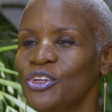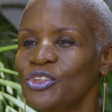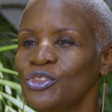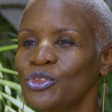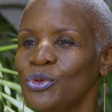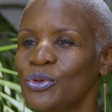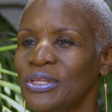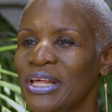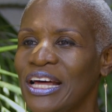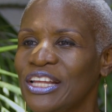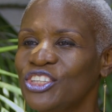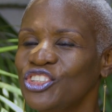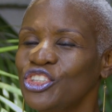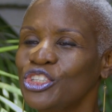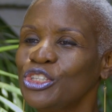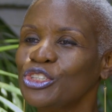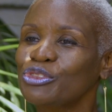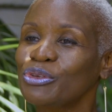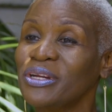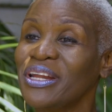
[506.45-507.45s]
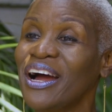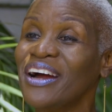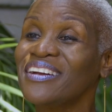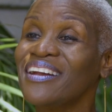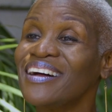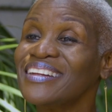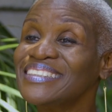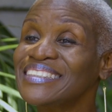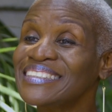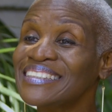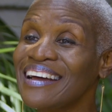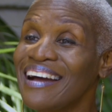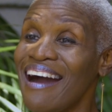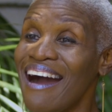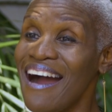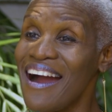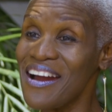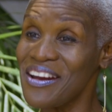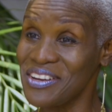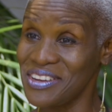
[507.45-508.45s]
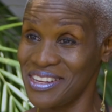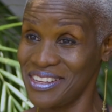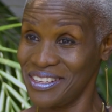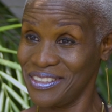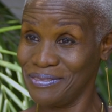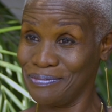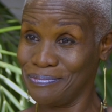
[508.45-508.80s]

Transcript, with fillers: so that children are not scarred